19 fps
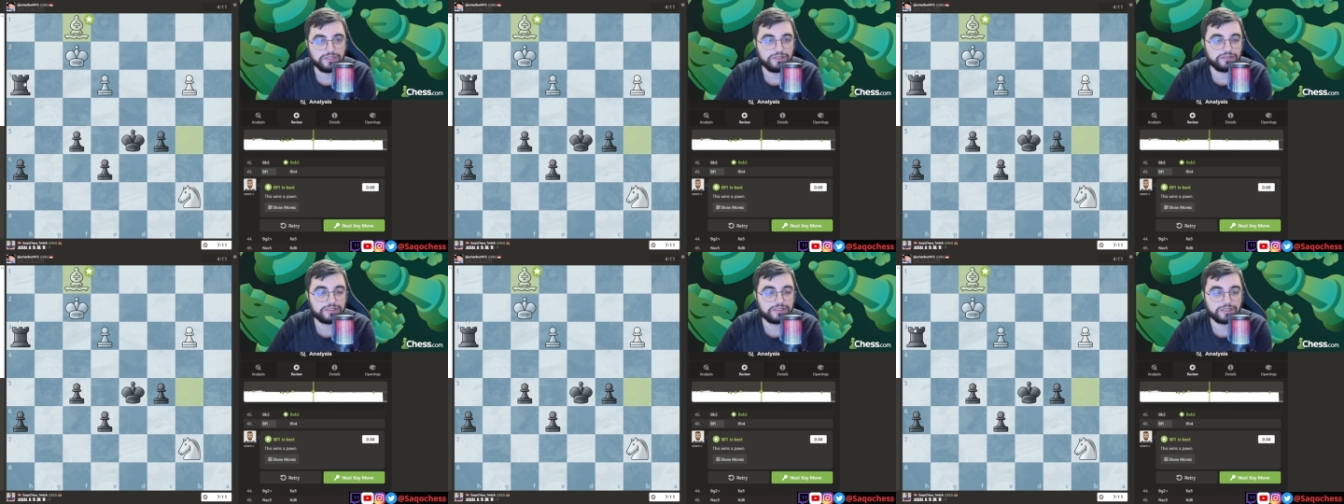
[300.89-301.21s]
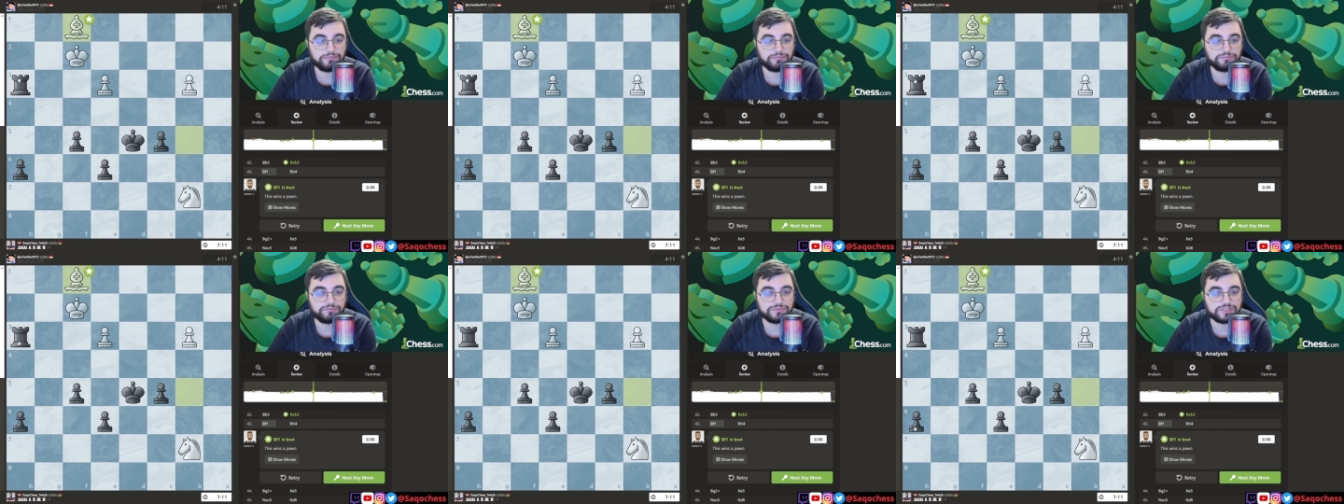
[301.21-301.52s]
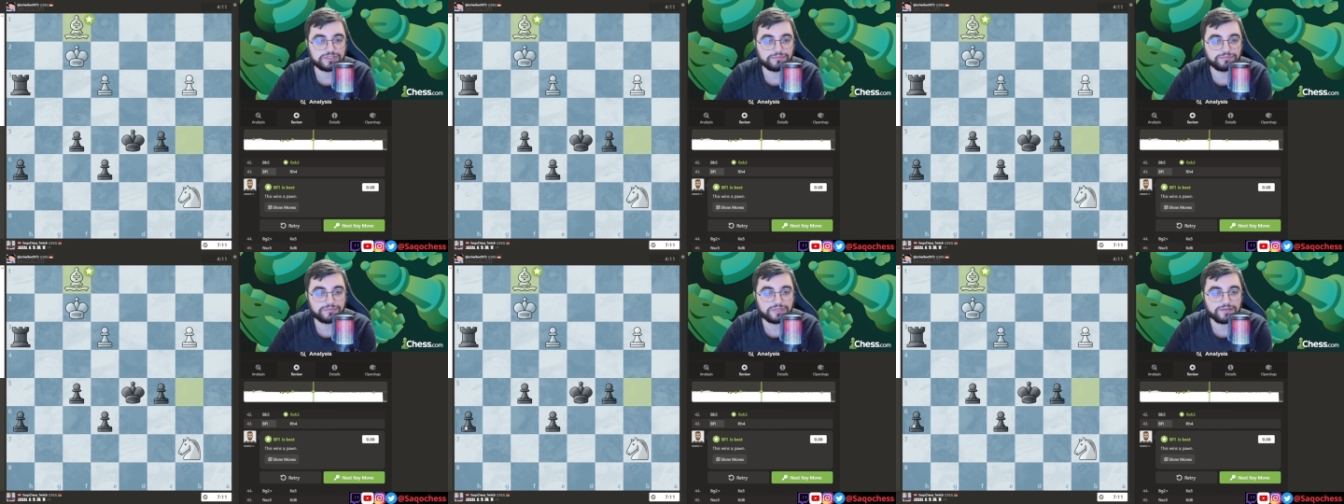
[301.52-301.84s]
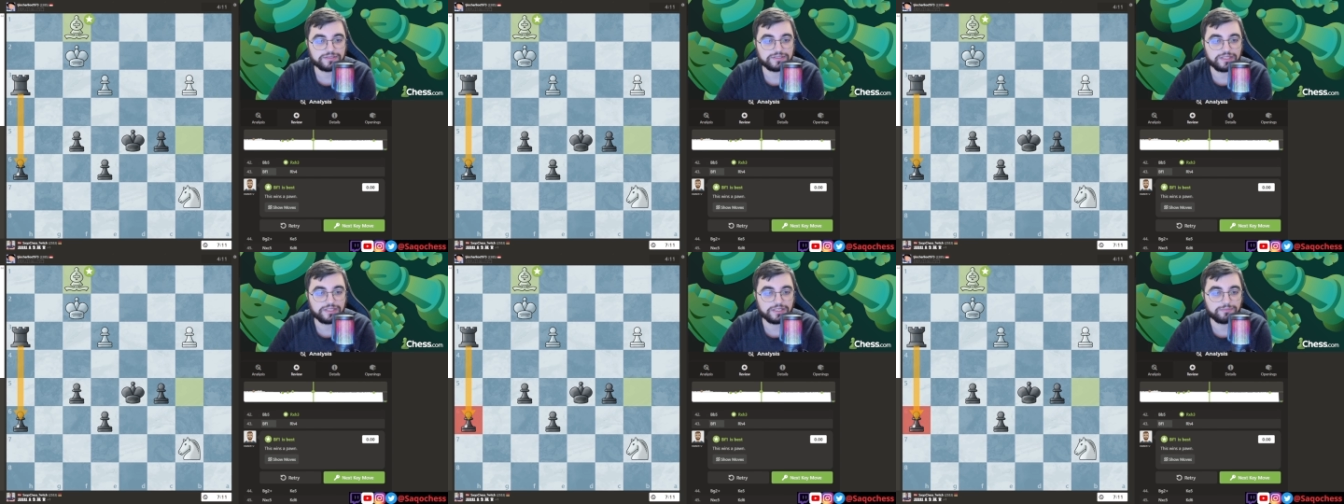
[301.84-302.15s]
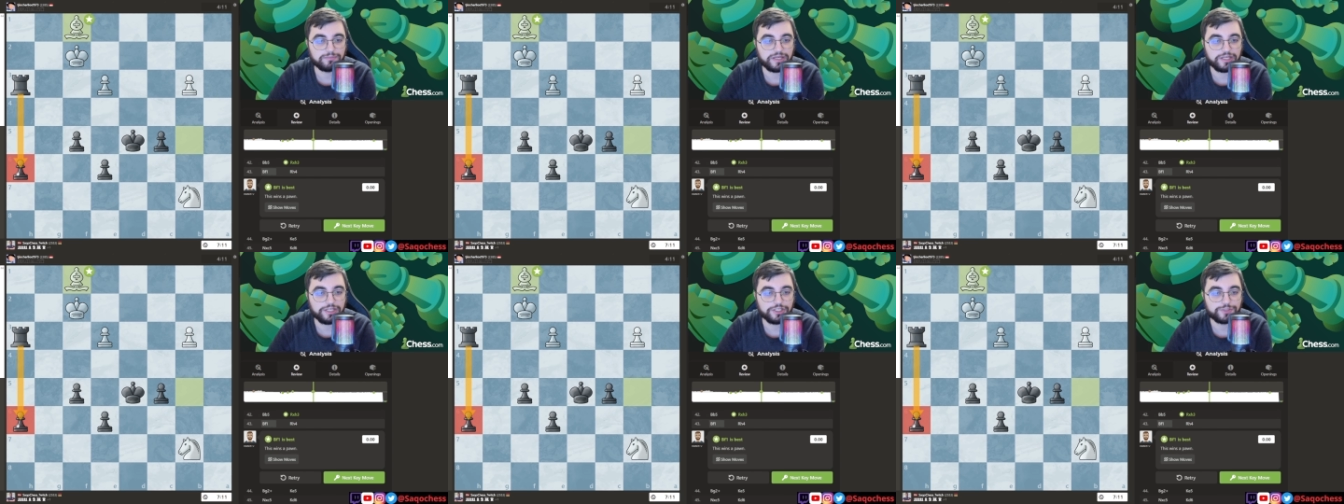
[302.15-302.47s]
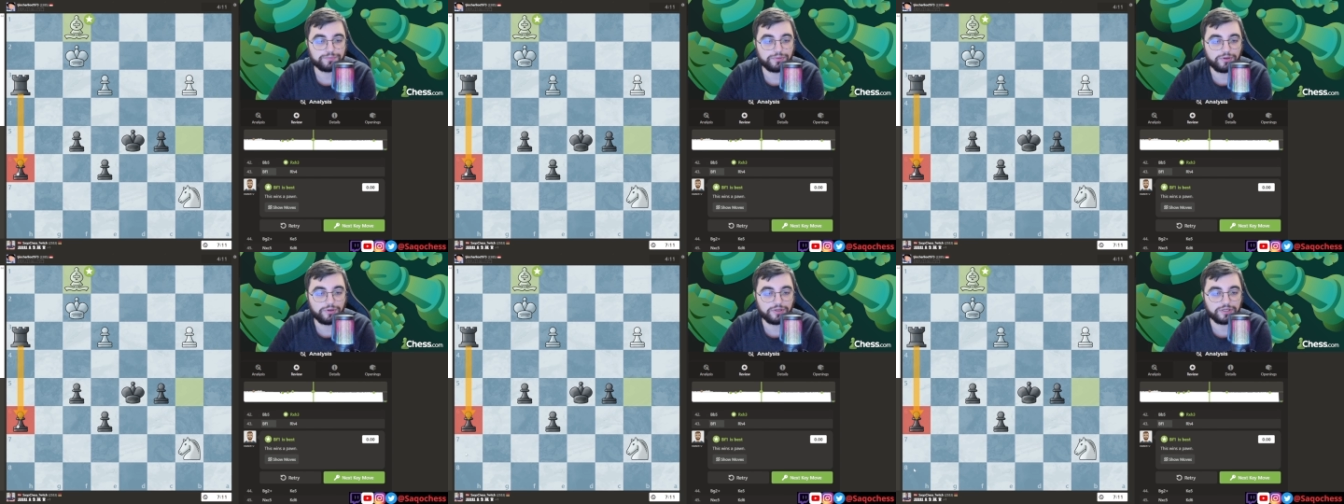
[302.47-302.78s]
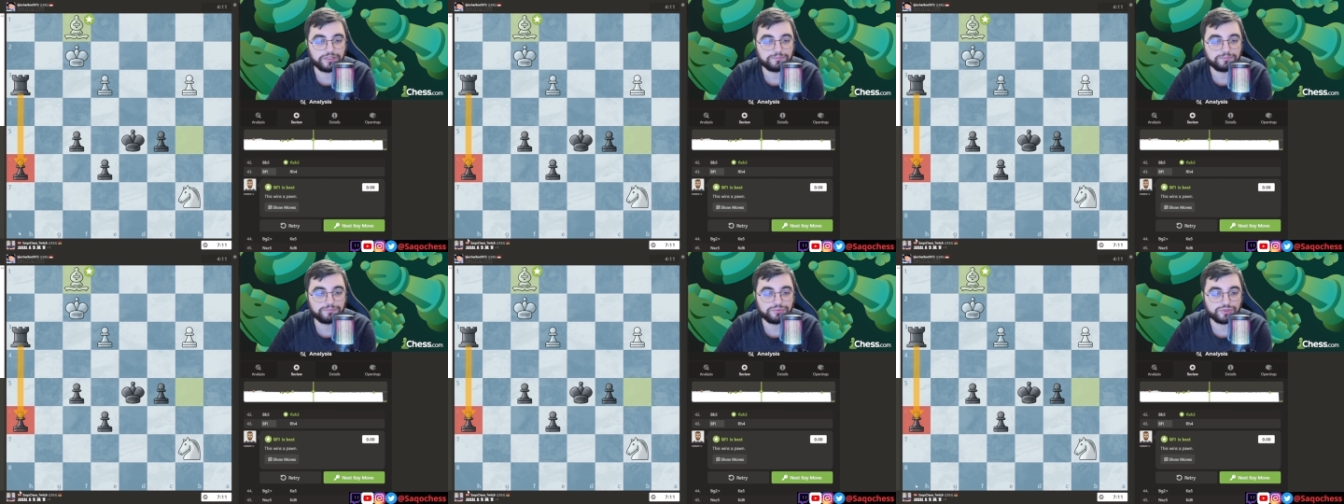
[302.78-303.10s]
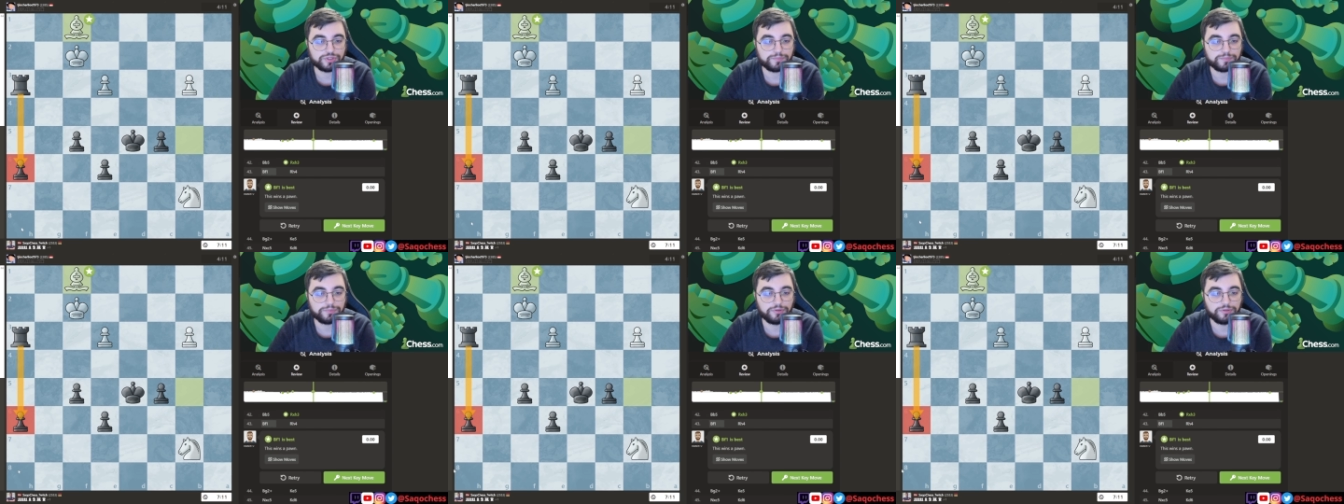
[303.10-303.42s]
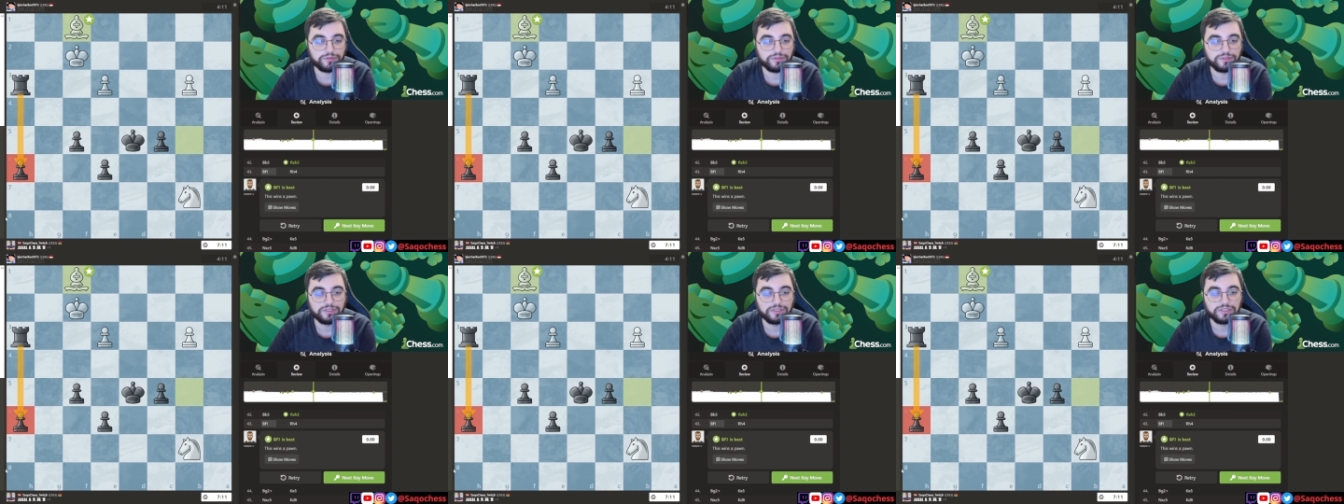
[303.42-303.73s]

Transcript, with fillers: He can sometimes take my h pawn and push pawn.